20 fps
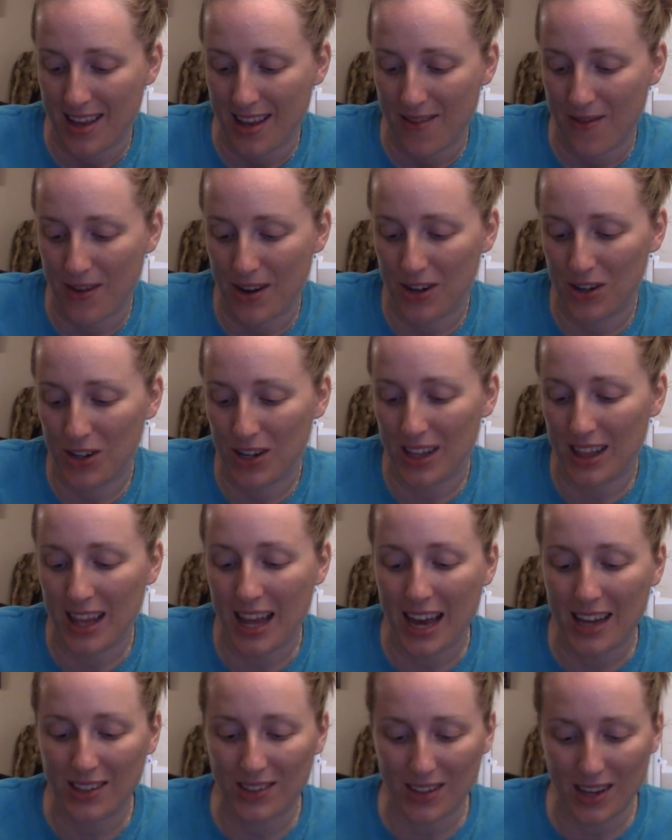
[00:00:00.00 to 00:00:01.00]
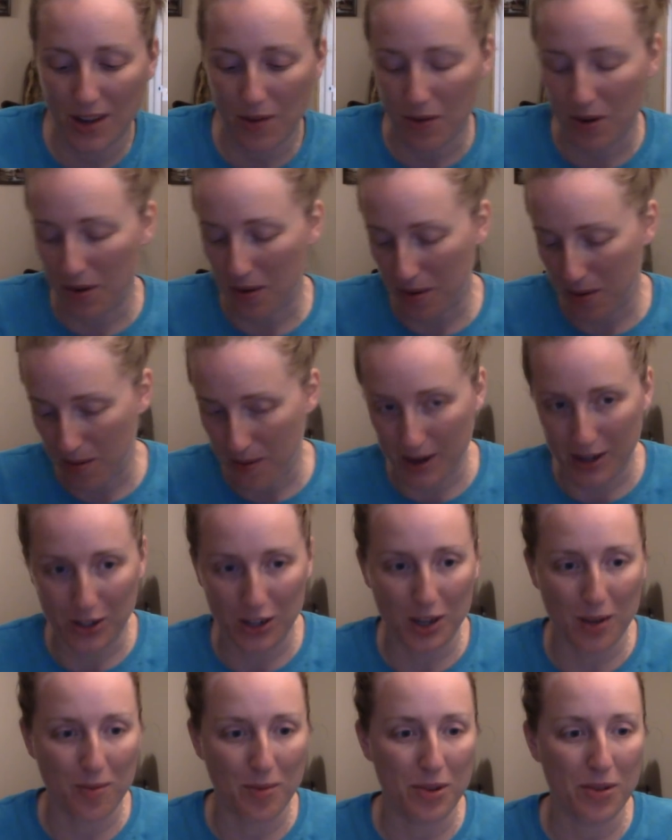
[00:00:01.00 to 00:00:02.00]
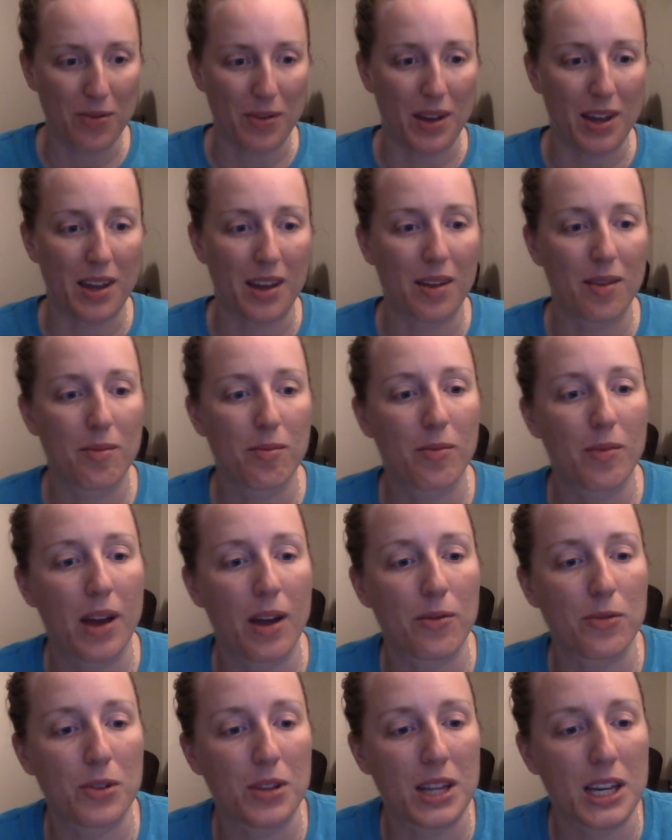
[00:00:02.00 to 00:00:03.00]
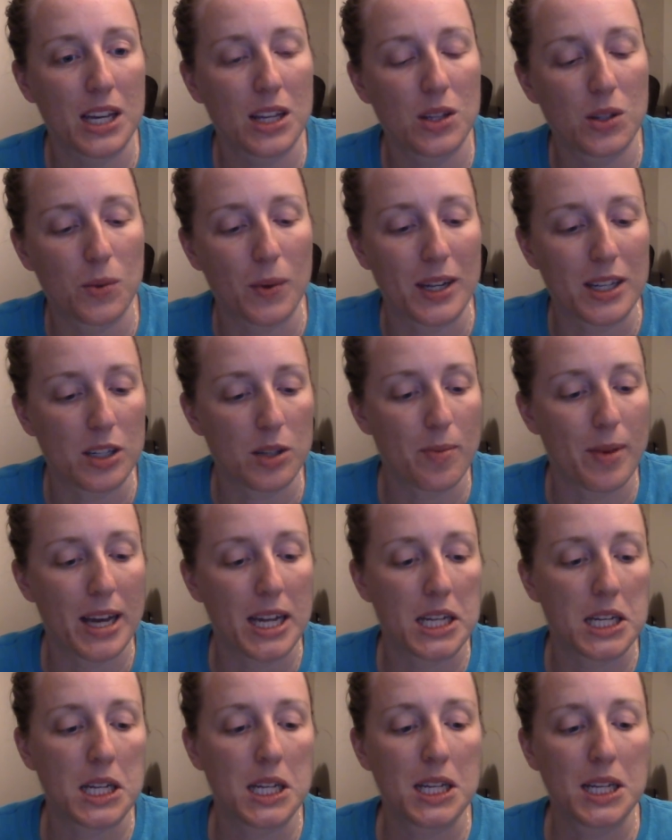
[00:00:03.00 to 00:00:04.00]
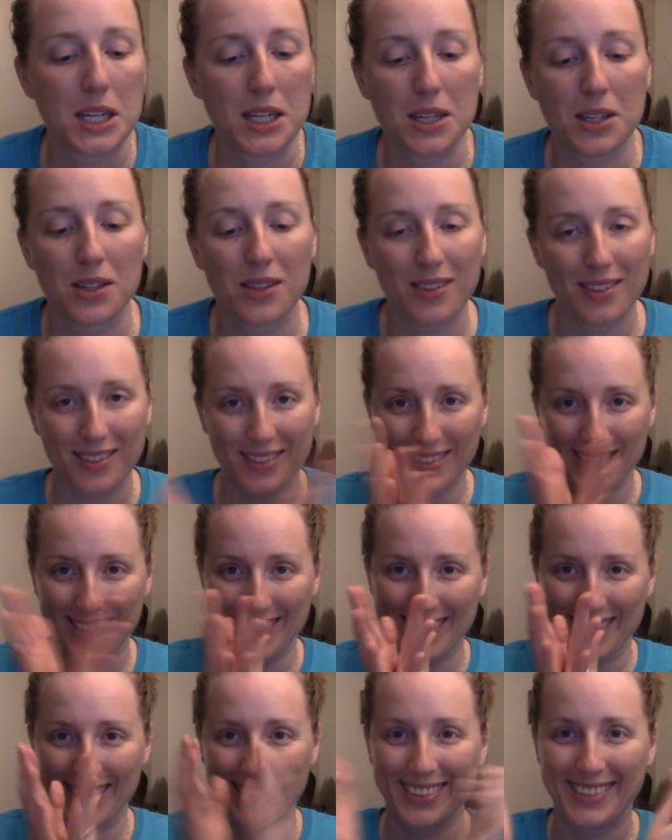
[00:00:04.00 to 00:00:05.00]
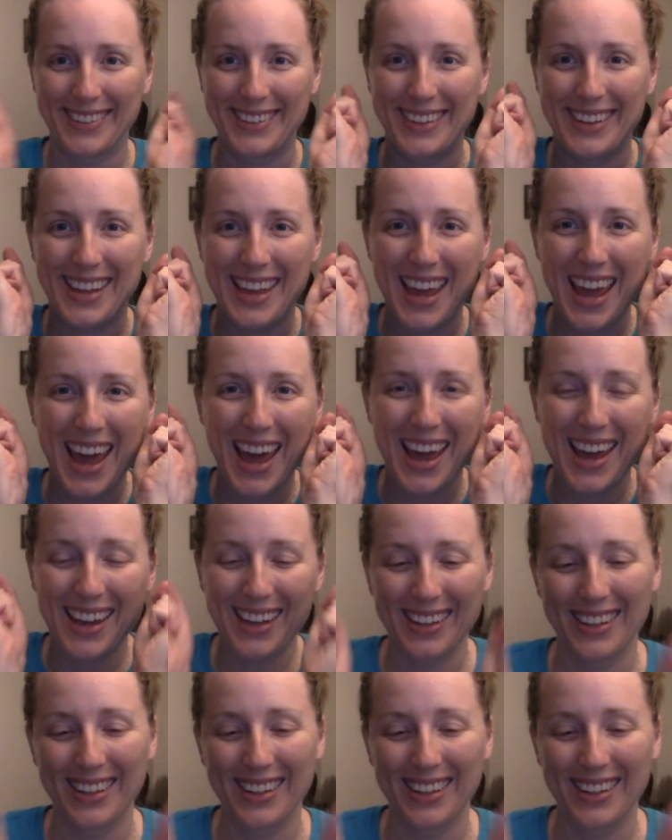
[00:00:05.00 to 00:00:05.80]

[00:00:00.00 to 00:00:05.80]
Finished it last night while we were watching a movie after the kids went to bed. Yay!